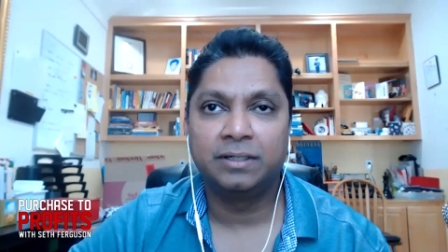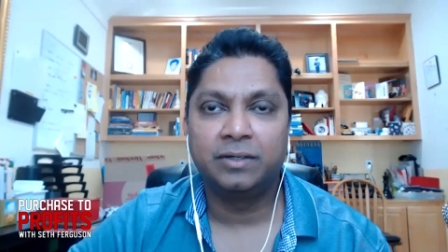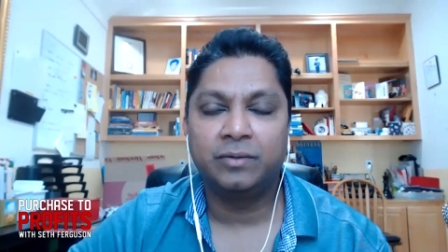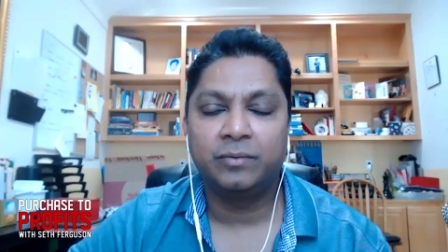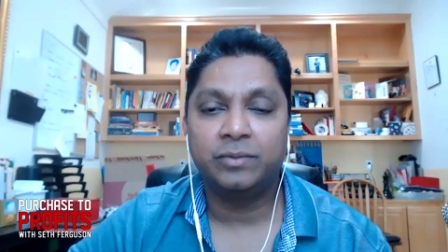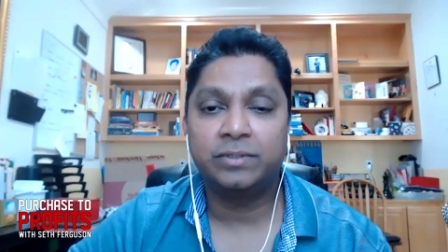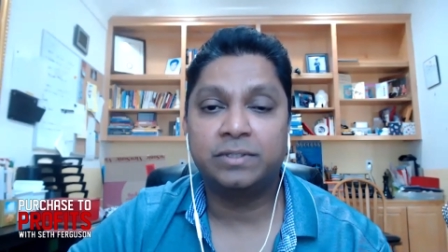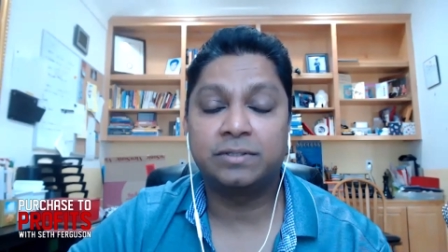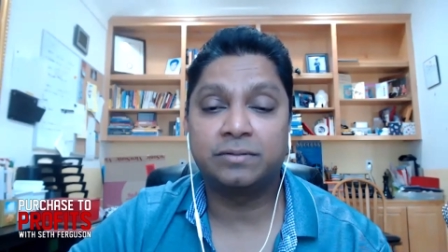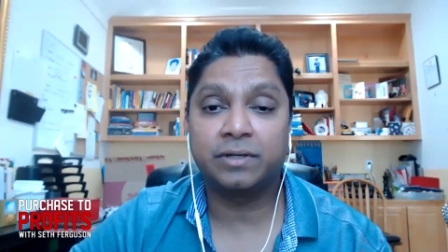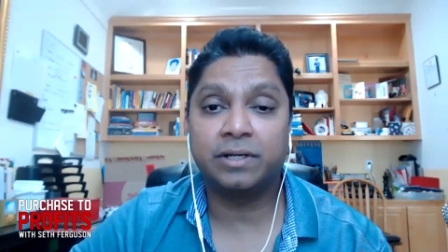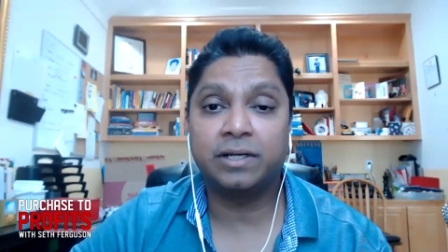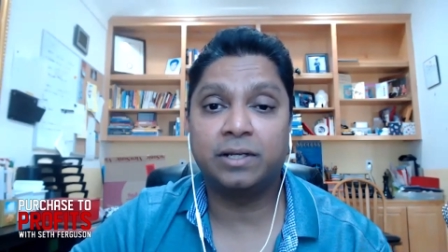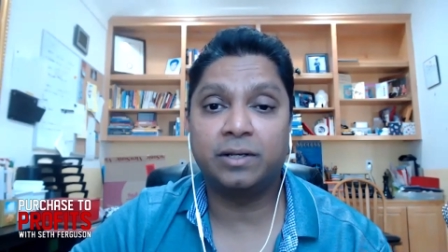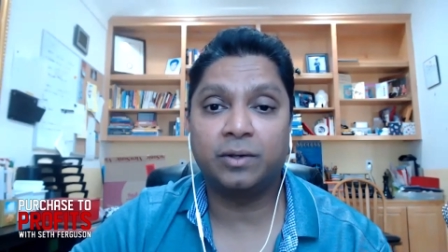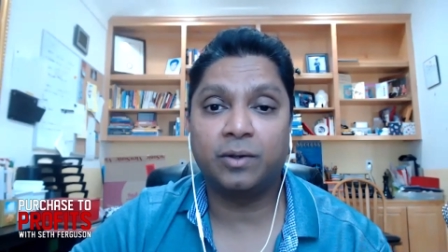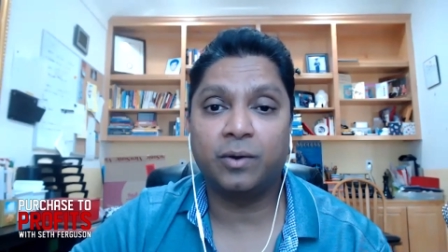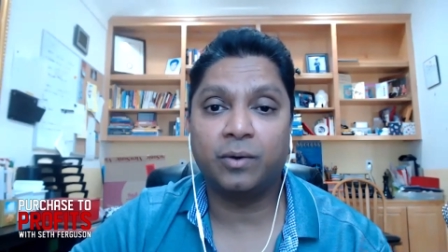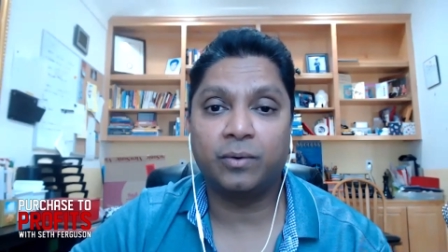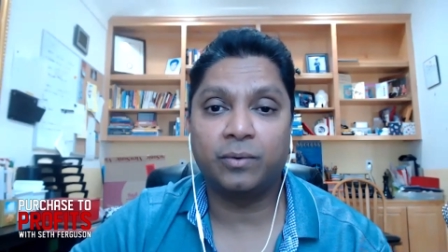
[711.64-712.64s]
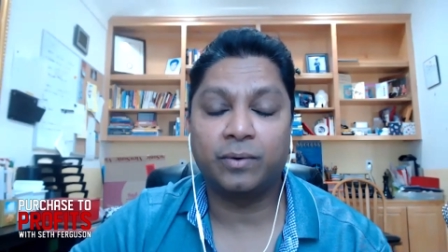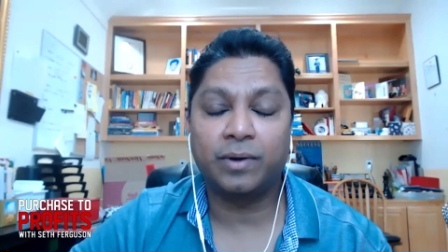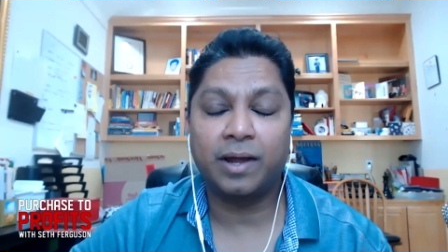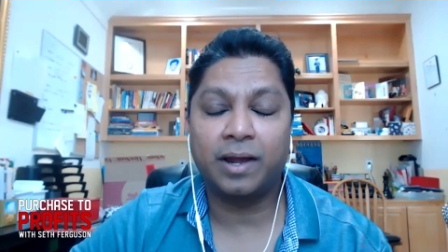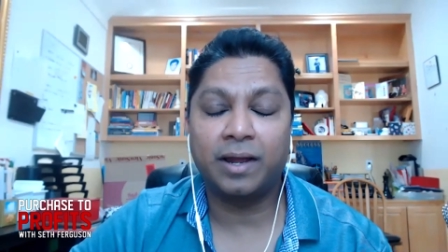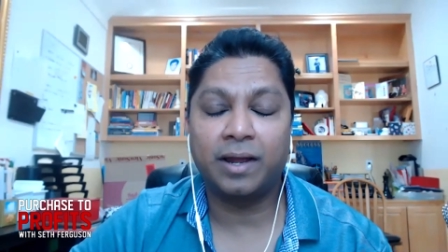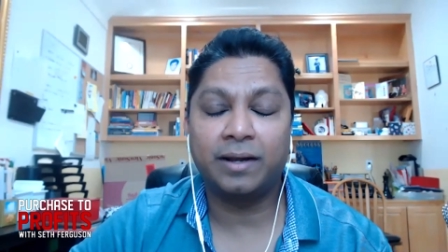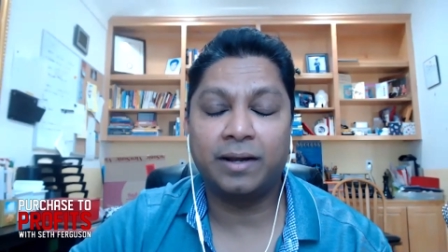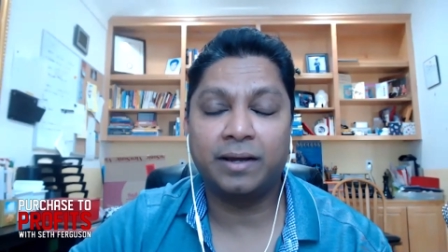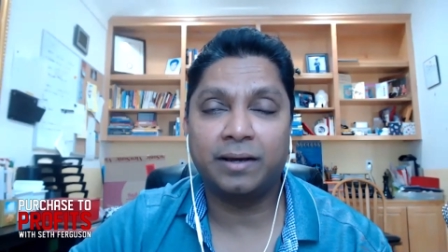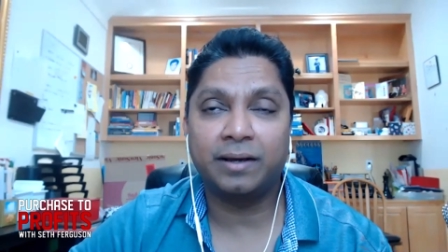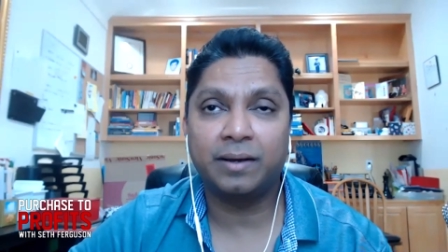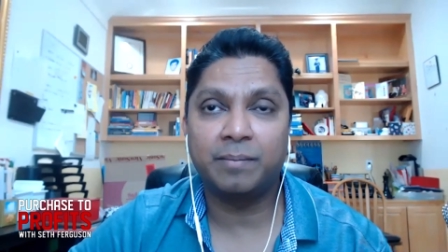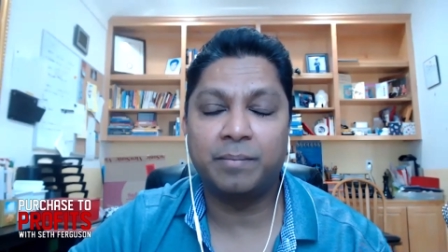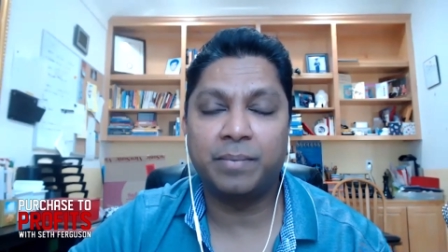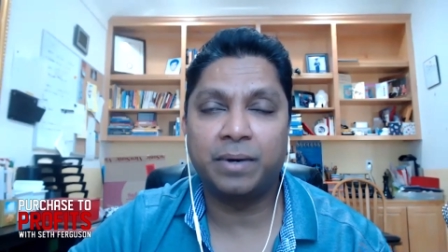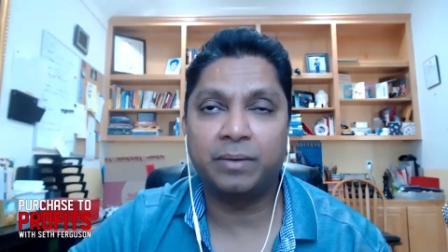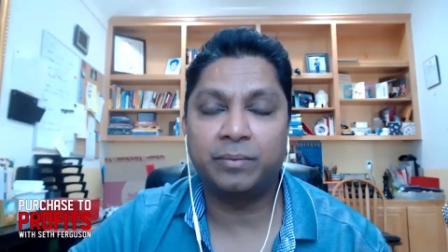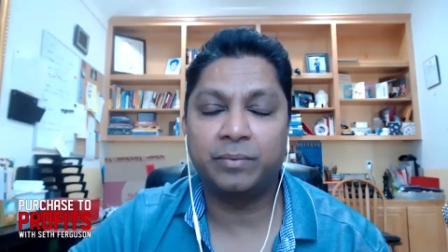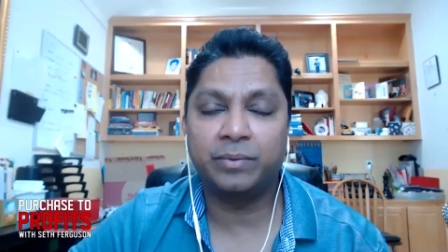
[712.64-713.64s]
which is really low, right? Uh, yeah.
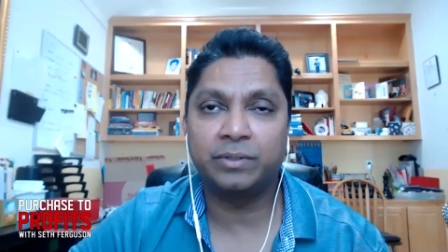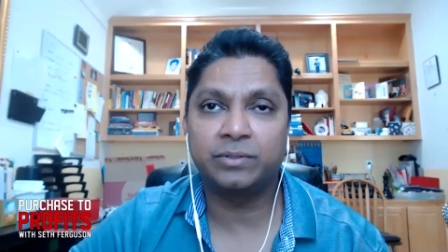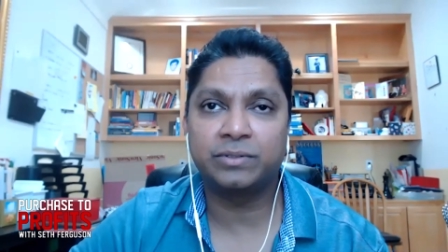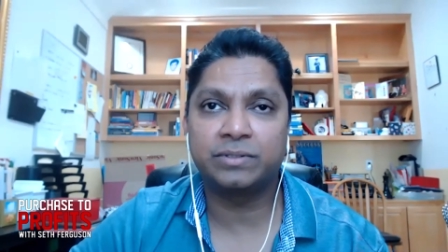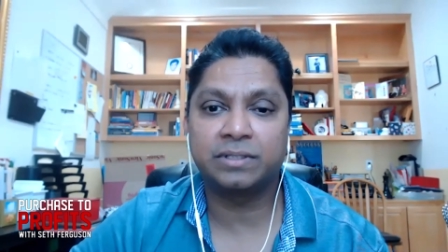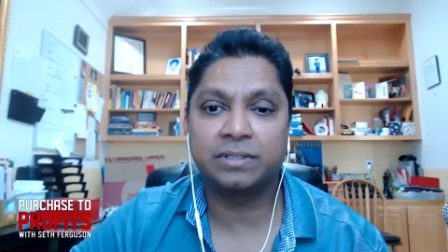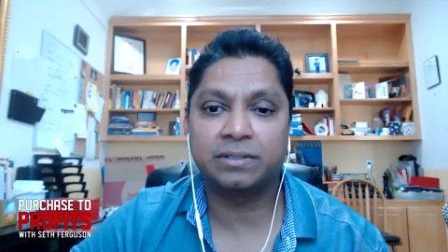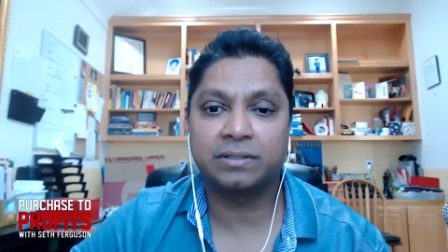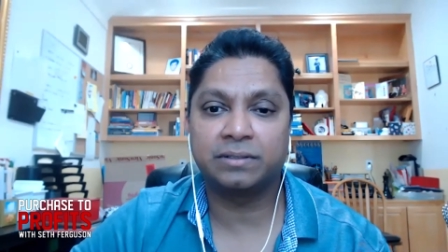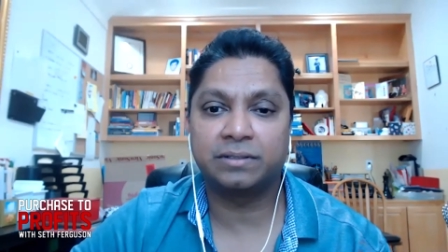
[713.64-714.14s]
But we use uh,